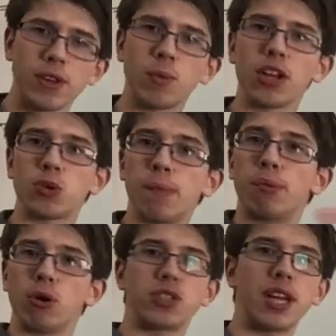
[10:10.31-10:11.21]
you want it to
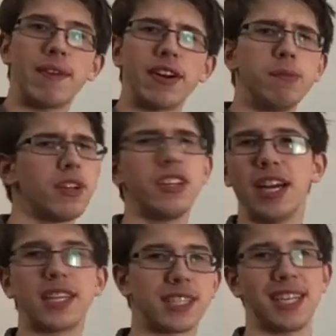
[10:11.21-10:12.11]
approach that value, but
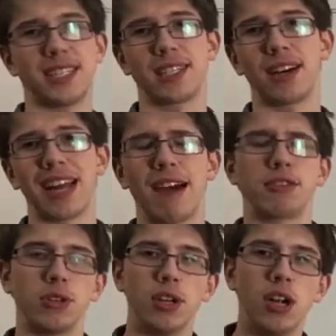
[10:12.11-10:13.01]
it doesn't necessarily have
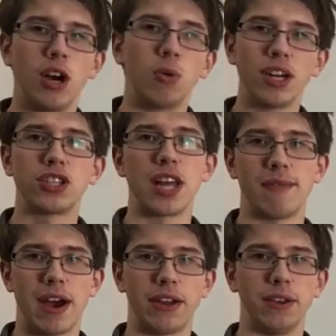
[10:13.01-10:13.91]
to reach that
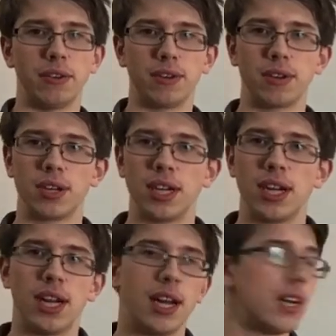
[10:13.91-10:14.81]
value.
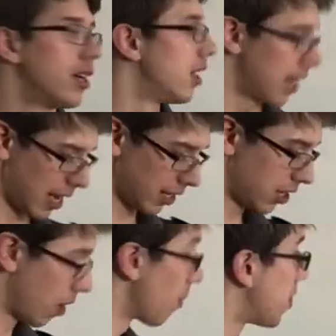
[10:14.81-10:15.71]
And
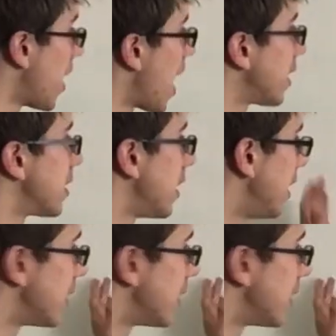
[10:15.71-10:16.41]
so that is